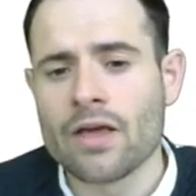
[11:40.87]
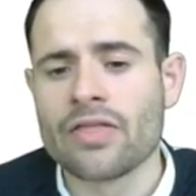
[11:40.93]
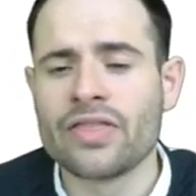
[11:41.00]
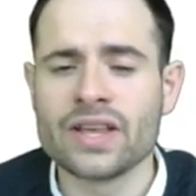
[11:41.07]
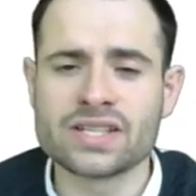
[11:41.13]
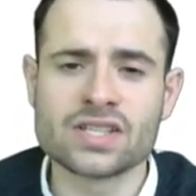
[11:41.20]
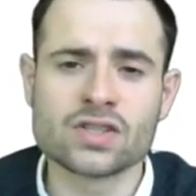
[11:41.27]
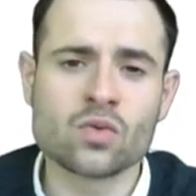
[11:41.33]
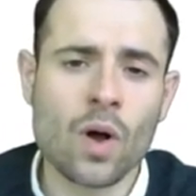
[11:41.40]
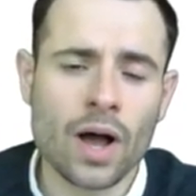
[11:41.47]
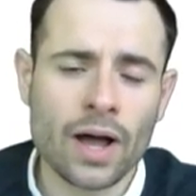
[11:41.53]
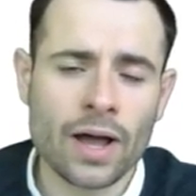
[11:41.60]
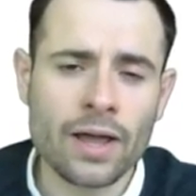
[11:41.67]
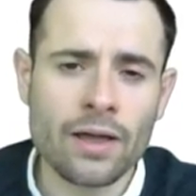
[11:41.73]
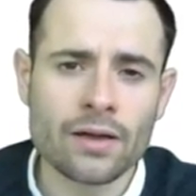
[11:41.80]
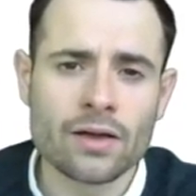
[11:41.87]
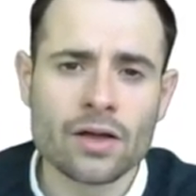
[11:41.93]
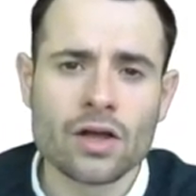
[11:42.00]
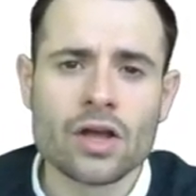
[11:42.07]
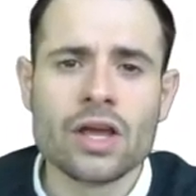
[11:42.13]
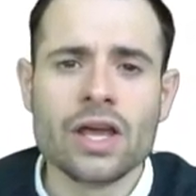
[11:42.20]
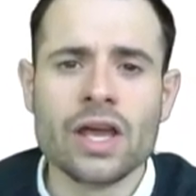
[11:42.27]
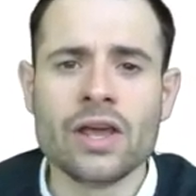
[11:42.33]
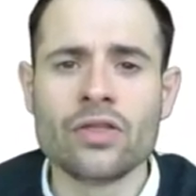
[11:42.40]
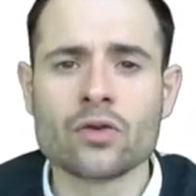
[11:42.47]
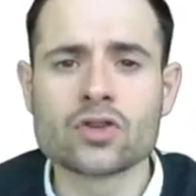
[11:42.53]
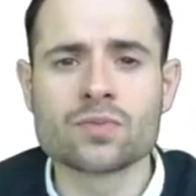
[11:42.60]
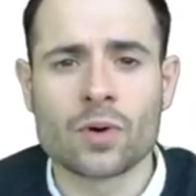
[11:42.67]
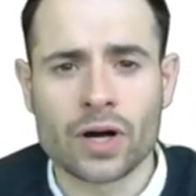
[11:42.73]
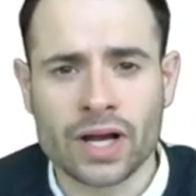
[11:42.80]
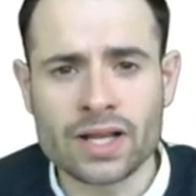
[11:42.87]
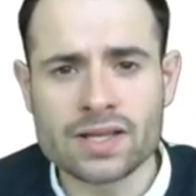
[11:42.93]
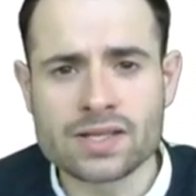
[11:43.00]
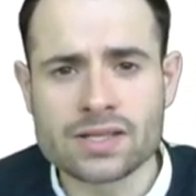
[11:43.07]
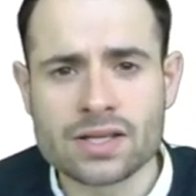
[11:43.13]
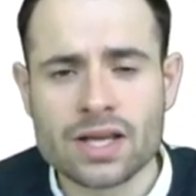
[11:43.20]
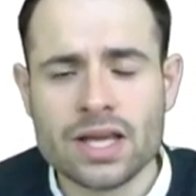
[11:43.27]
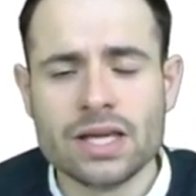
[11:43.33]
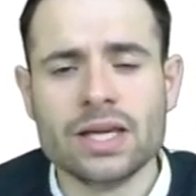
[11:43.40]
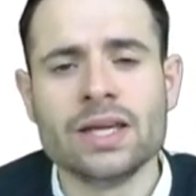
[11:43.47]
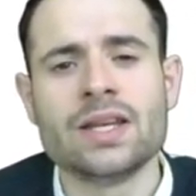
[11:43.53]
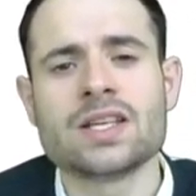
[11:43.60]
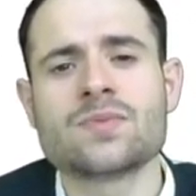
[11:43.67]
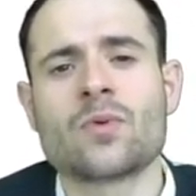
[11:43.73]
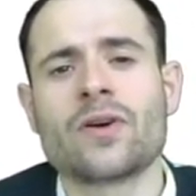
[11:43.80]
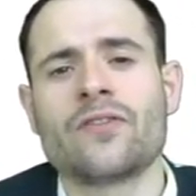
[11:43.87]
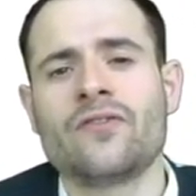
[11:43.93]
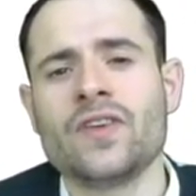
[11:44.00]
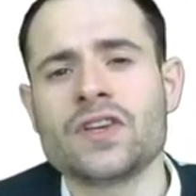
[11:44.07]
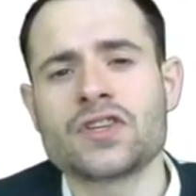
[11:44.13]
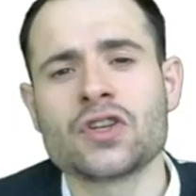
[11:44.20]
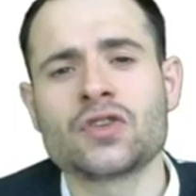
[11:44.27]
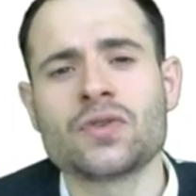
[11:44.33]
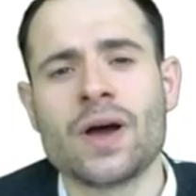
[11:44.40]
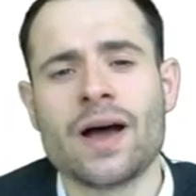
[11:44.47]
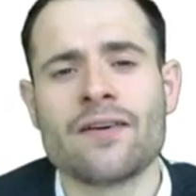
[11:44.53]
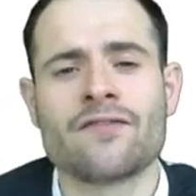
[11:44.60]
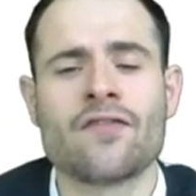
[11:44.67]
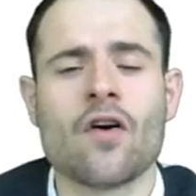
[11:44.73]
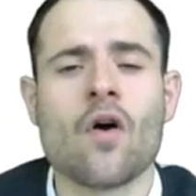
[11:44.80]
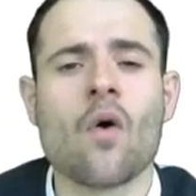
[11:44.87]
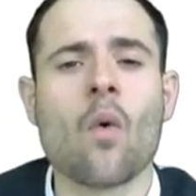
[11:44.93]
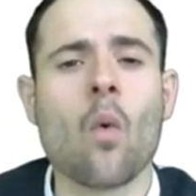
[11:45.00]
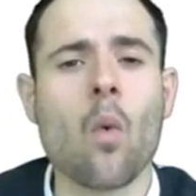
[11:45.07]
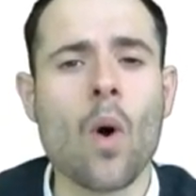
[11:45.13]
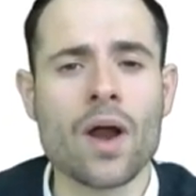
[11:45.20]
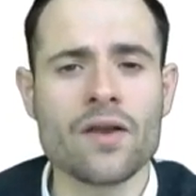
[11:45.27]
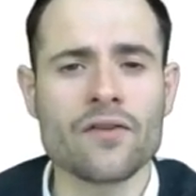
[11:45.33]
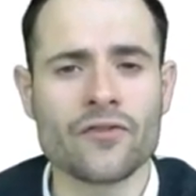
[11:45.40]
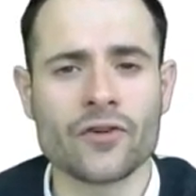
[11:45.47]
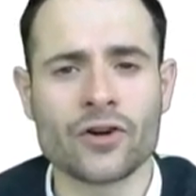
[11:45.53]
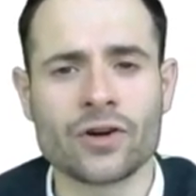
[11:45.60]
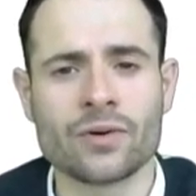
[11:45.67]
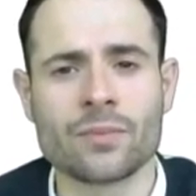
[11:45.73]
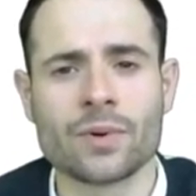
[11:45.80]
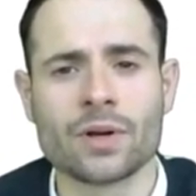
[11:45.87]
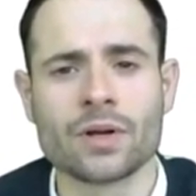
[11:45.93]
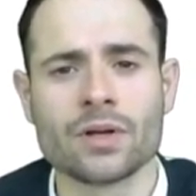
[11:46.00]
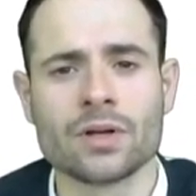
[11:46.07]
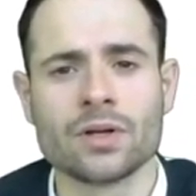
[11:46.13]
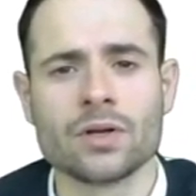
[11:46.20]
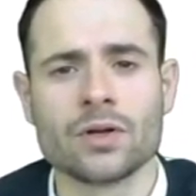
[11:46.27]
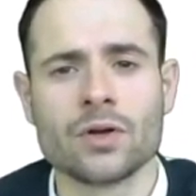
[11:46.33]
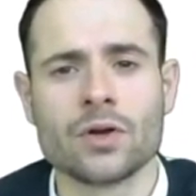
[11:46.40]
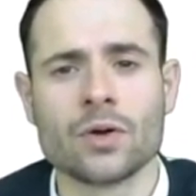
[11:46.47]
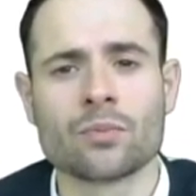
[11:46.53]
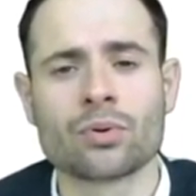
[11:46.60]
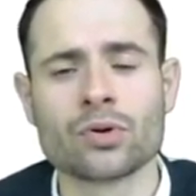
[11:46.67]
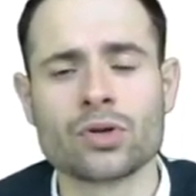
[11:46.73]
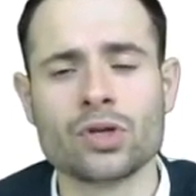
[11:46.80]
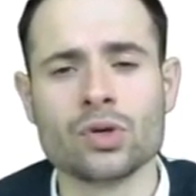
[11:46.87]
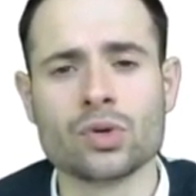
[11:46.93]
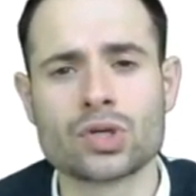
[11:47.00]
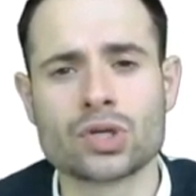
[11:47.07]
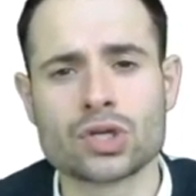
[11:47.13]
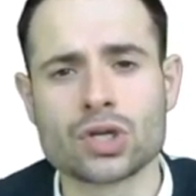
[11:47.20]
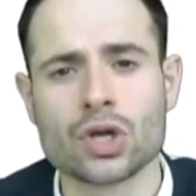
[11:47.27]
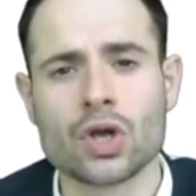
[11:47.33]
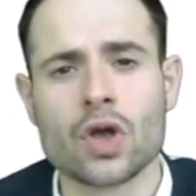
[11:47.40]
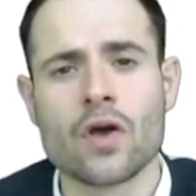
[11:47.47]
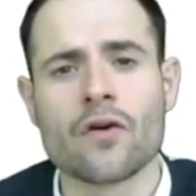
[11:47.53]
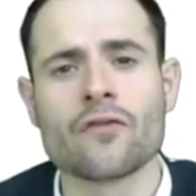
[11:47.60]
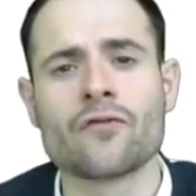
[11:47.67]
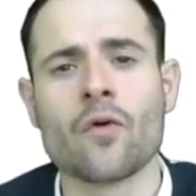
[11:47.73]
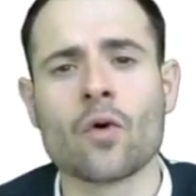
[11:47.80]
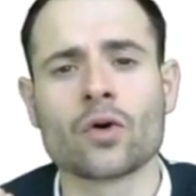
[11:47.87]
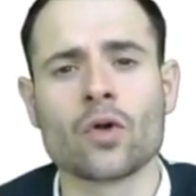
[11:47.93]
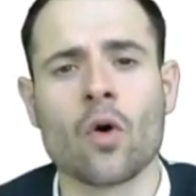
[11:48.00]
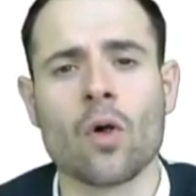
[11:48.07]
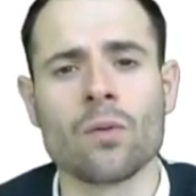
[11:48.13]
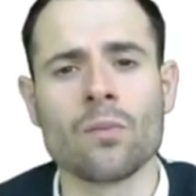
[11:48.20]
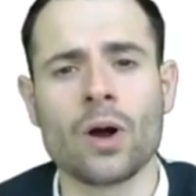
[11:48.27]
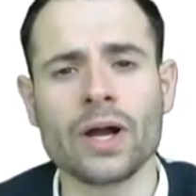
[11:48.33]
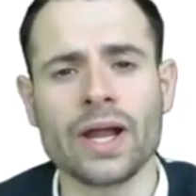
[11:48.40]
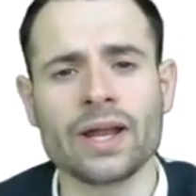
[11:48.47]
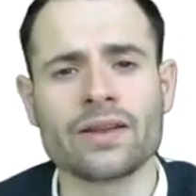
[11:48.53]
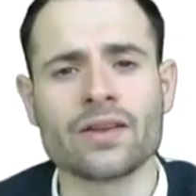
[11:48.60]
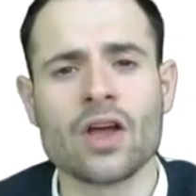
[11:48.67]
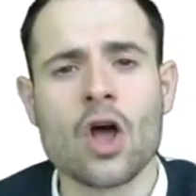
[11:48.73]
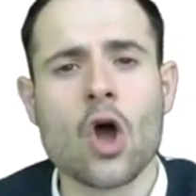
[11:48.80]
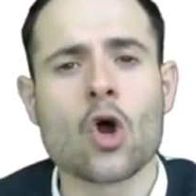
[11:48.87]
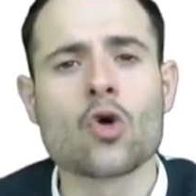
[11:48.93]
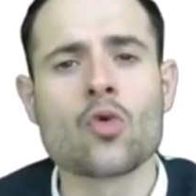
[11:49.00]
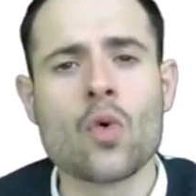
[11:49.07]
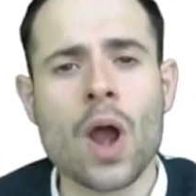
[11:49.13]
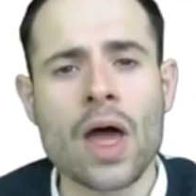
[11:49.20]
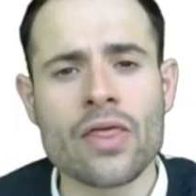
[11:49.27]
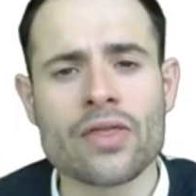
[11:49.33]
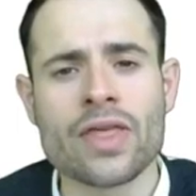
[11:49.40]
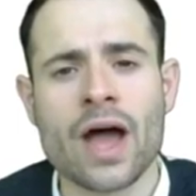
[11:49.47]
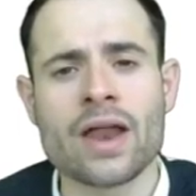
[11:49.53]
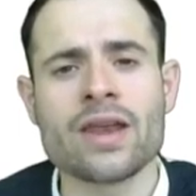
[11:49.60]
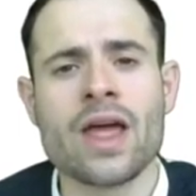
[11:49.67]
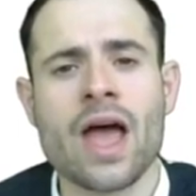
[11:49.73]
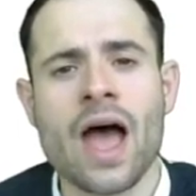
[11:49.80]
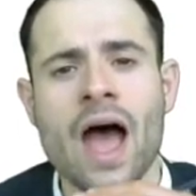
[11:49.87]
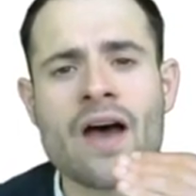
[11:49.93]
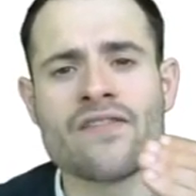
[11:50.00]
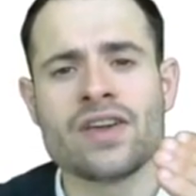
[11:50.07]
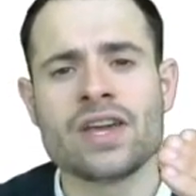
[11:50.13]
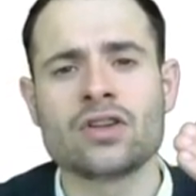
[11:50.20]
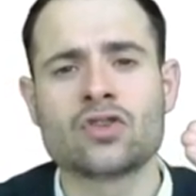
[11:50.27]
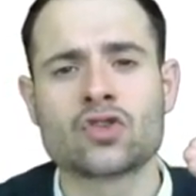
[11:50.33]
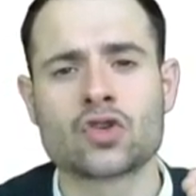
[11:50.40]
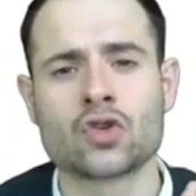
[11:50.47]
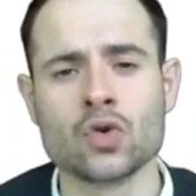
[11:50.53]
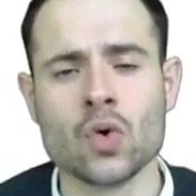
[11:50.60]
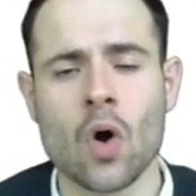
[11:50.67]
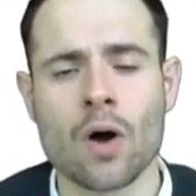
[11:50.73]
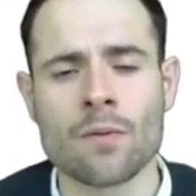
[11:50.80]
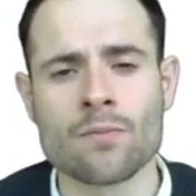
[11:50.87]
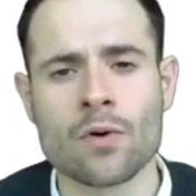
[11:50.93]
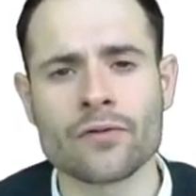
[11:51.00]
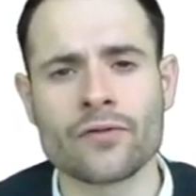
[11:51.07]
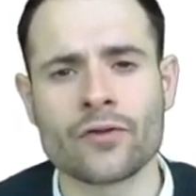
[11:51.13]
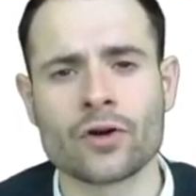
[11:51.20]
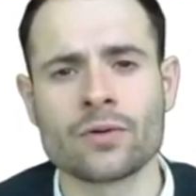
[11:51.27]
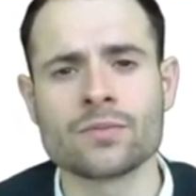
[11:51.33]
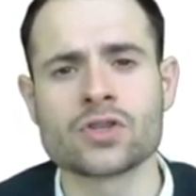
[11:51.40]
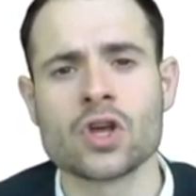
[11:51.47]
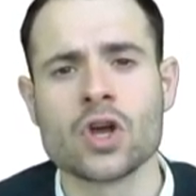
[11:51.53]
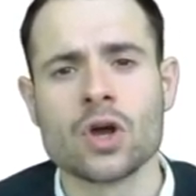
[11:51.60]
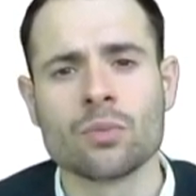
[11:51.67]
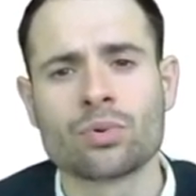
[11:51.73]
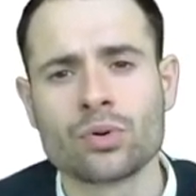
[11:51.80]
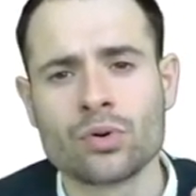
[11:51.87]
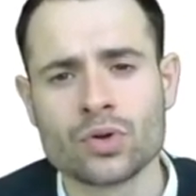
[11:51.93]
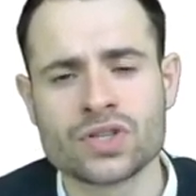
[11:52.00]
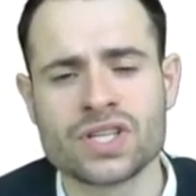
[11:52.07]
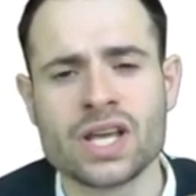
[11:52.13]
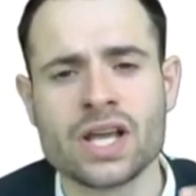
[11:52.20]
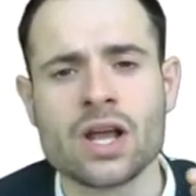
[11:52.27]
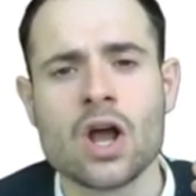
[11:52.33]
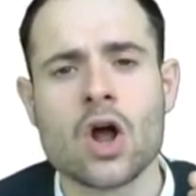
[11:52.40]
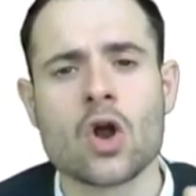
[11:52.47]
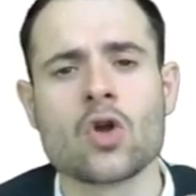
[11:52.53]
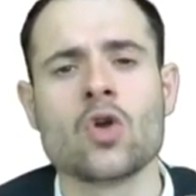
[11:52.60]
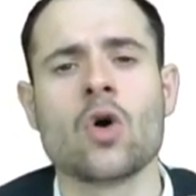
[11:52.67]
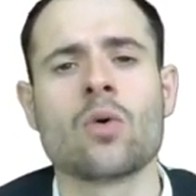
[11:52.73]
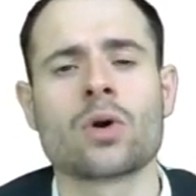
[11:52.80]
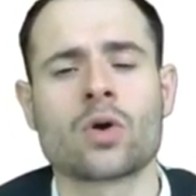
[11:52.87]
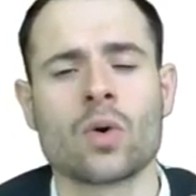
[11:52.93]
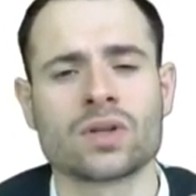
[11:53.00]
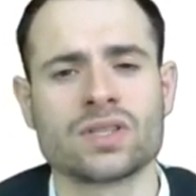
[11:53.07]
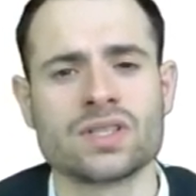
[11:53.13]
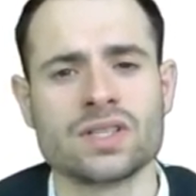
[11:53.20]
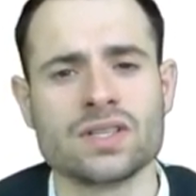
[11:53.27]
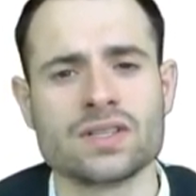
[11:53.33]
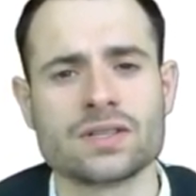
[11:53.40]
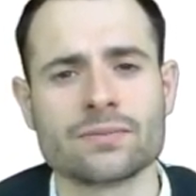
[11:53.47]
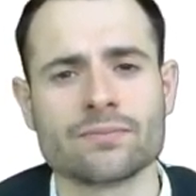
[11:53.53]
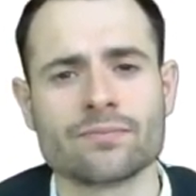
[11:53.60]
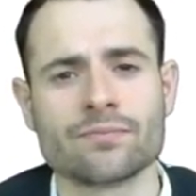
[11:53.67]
This is why, in those markets, it is more efficient to have one firm produce for the whole market rather than having two or more firms producing lower quantities.